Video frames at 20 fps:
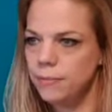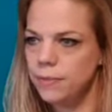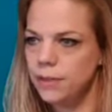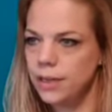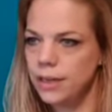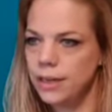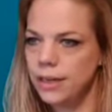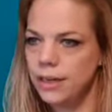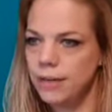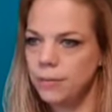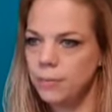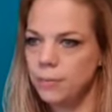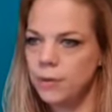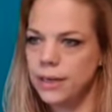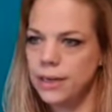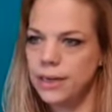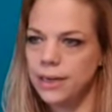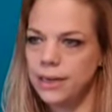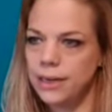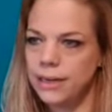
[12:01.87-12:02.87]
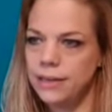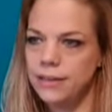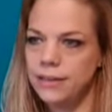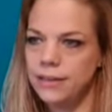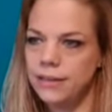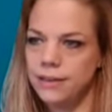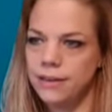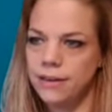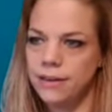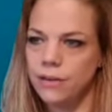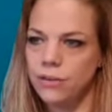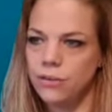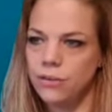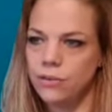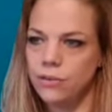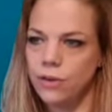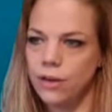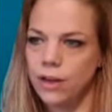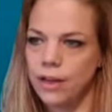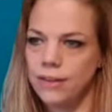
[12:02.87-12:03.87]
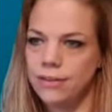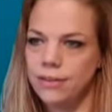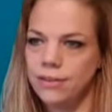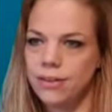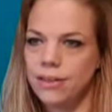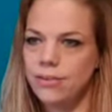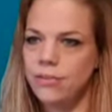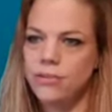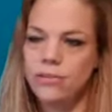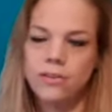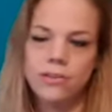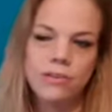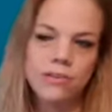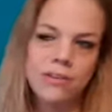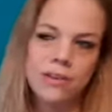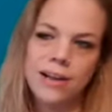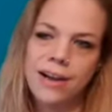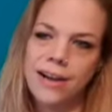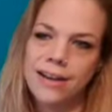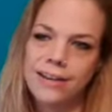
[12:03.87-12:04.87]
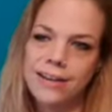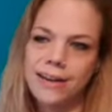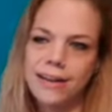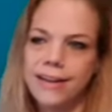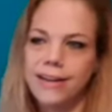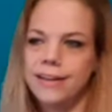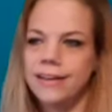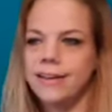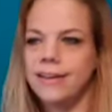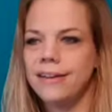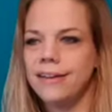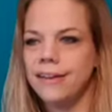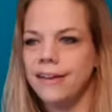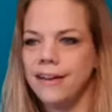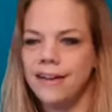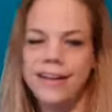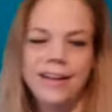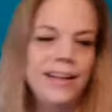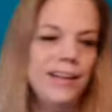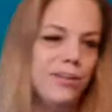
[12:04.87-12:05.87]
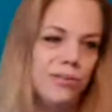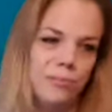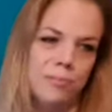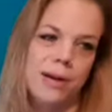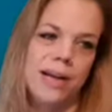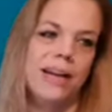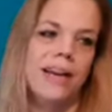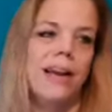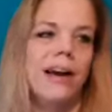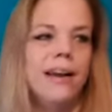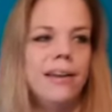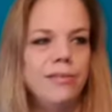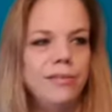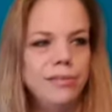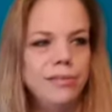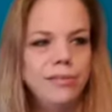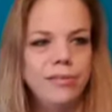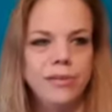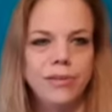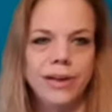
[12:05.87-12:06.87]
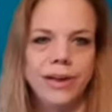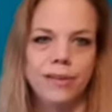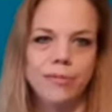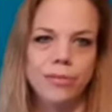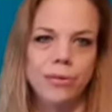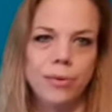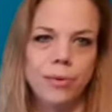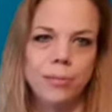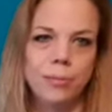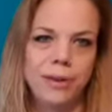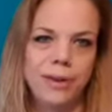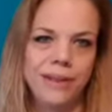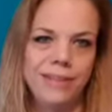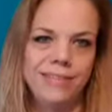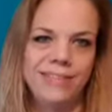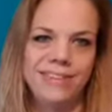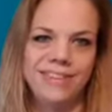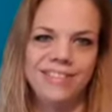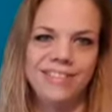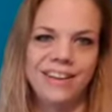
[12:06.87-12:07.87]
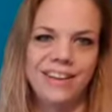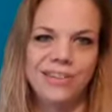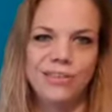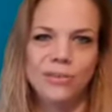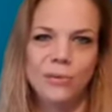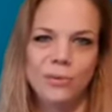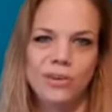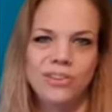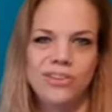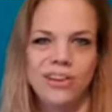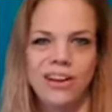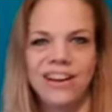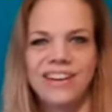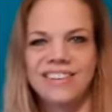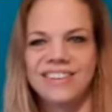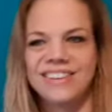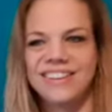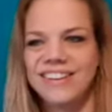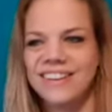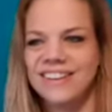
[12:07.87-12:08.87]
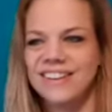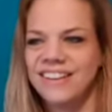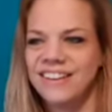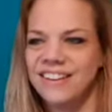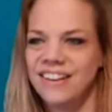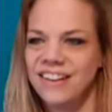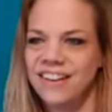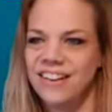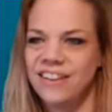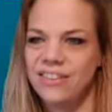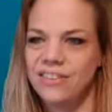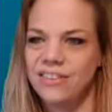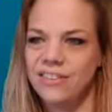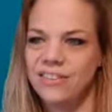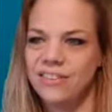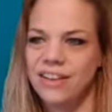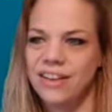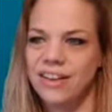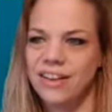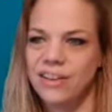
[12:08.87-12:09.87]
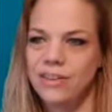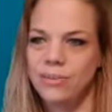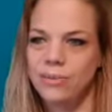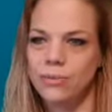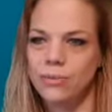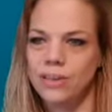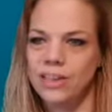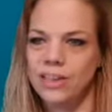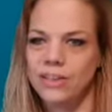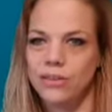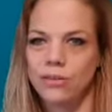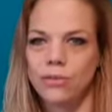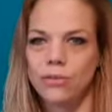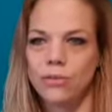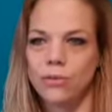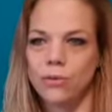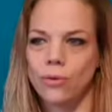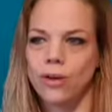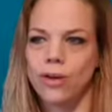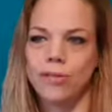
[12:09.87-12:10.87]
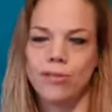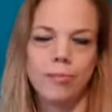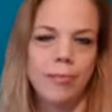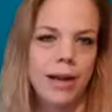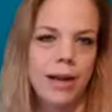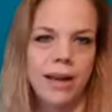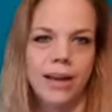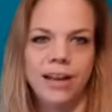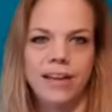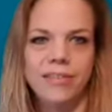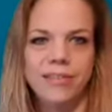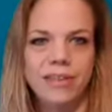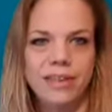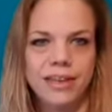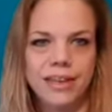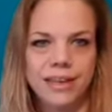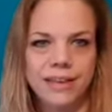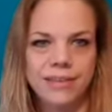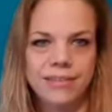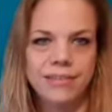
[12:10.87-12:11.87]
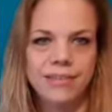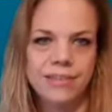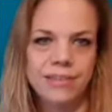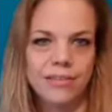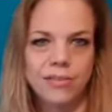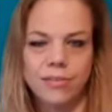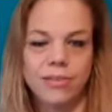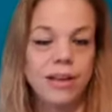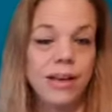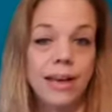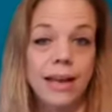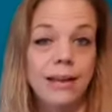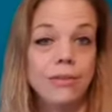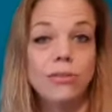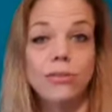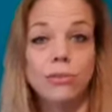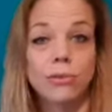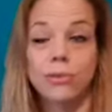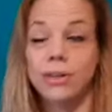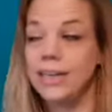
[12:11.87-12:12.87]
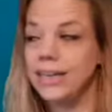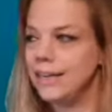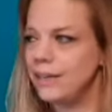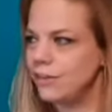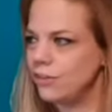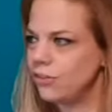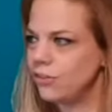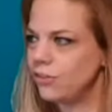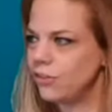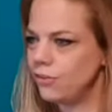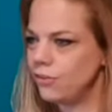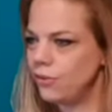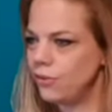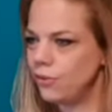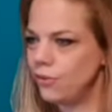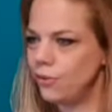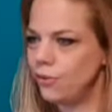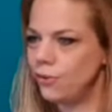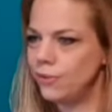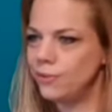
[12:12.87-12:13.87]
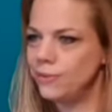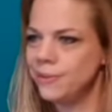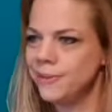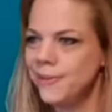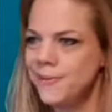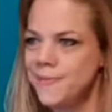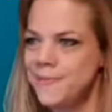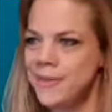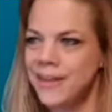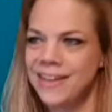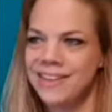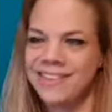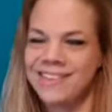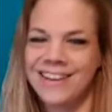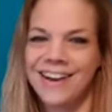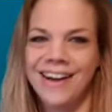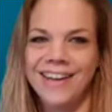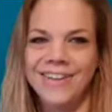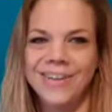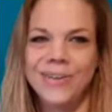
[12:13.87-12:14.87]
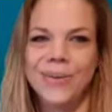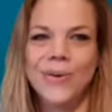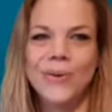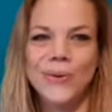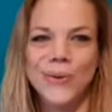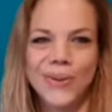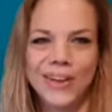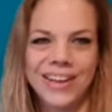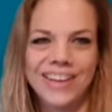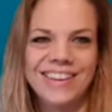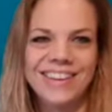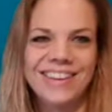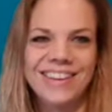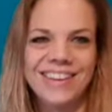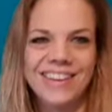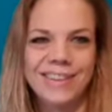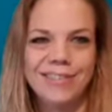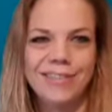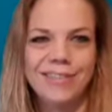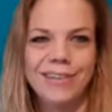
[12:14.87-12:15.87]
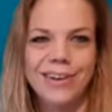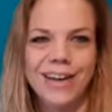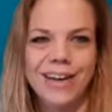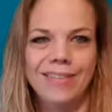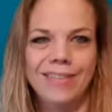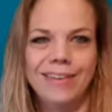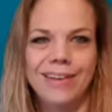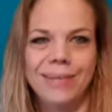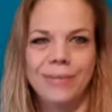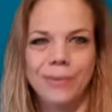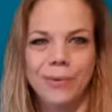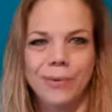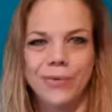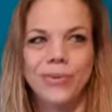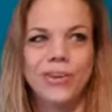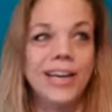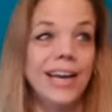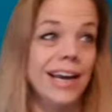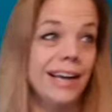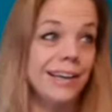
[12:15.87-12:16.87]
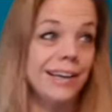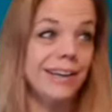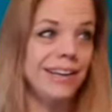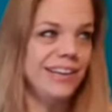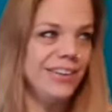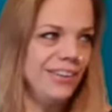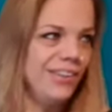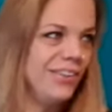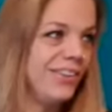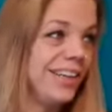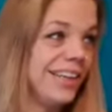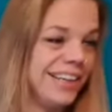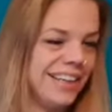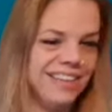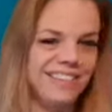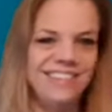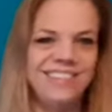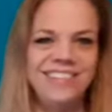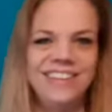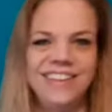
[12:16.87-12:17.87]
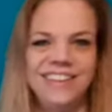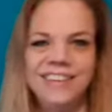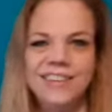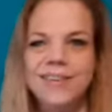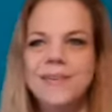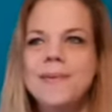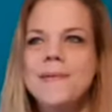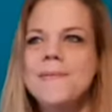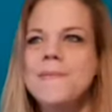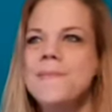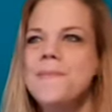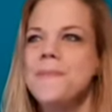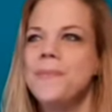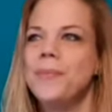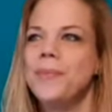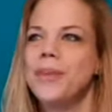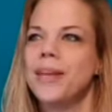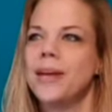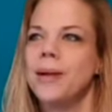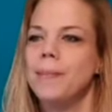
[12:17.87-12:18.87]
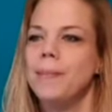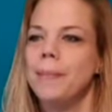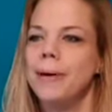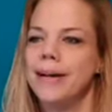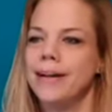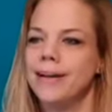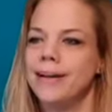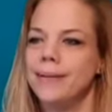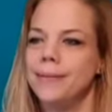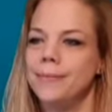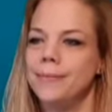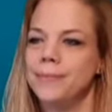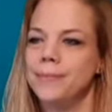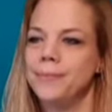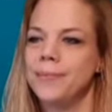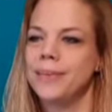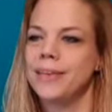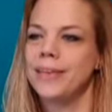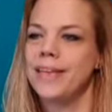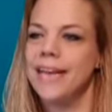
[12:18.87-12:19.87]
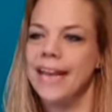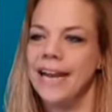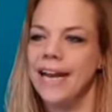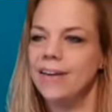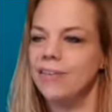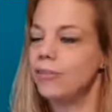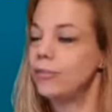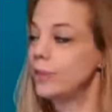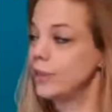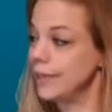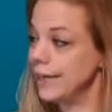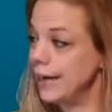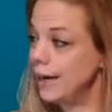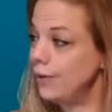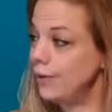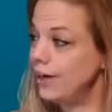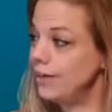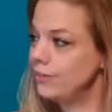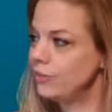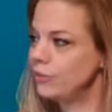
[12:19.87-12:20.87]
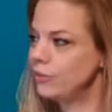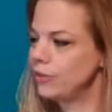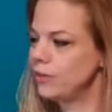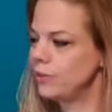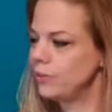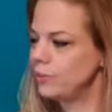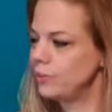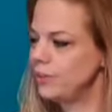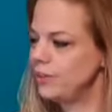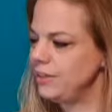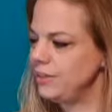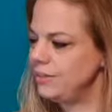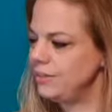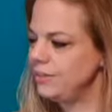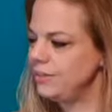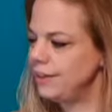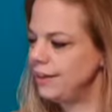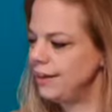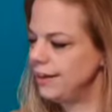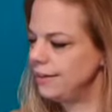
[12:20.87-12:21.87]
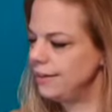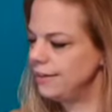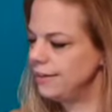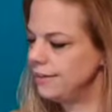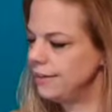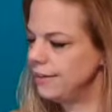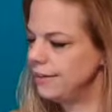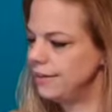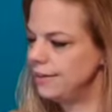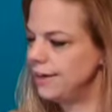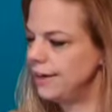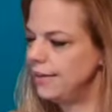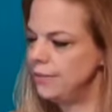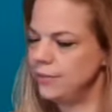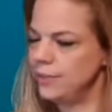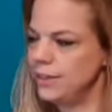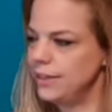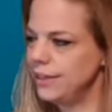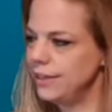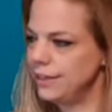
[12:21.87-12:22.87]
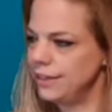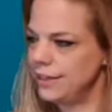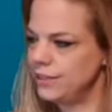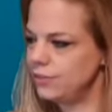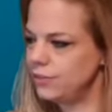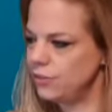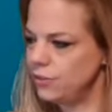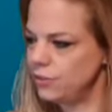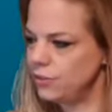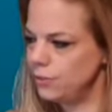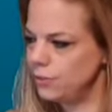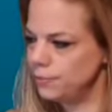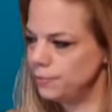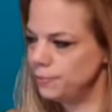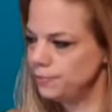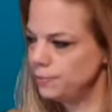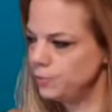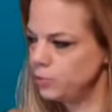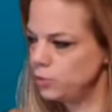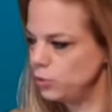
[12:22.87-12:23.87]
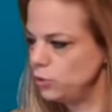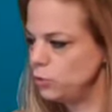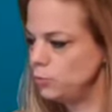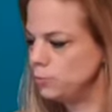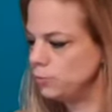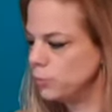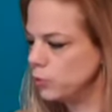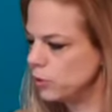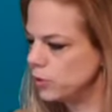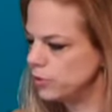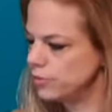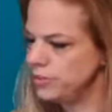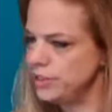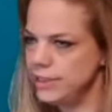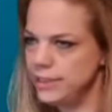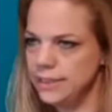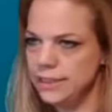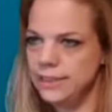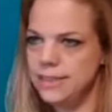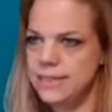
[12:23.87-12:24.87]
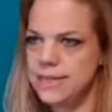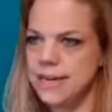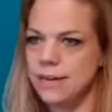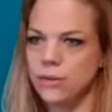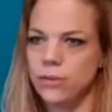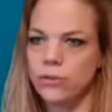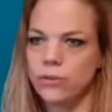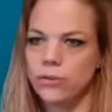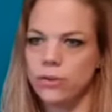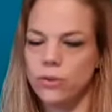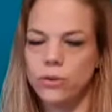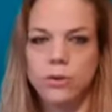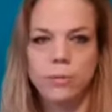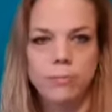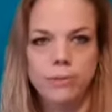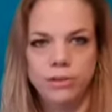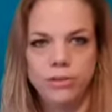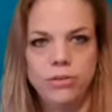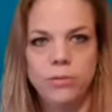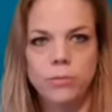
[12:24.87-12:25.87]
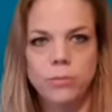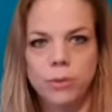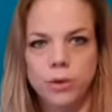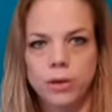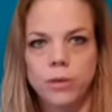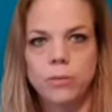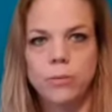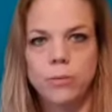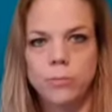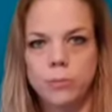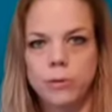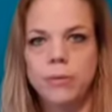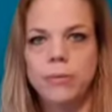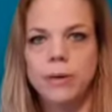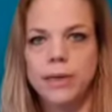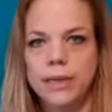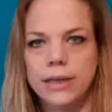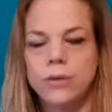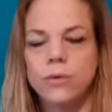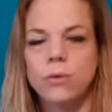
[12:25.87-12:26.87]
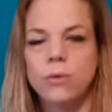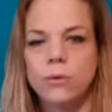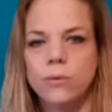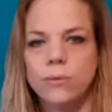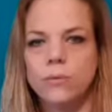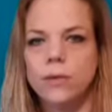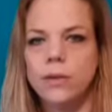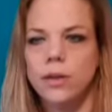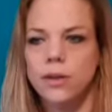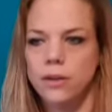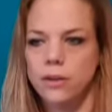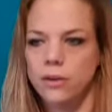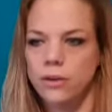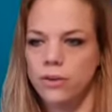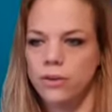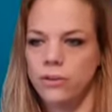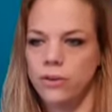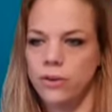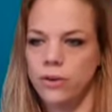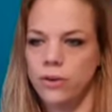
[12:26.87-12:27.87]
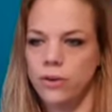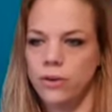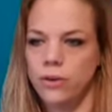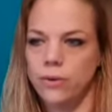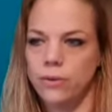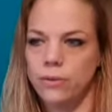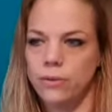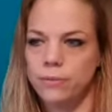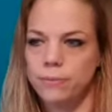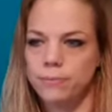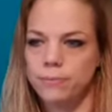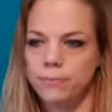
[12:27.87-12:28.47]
in that way, I also like, it's just kind of like, it's my life. If you have all the paintings next to each other, it's really the story of my life, the last 3 years. So it's kind of cool, I think, if you have them all together, then you really can see. But yeah, for now I started with these, and I really like to do more of these, and also commission work would be really cool. So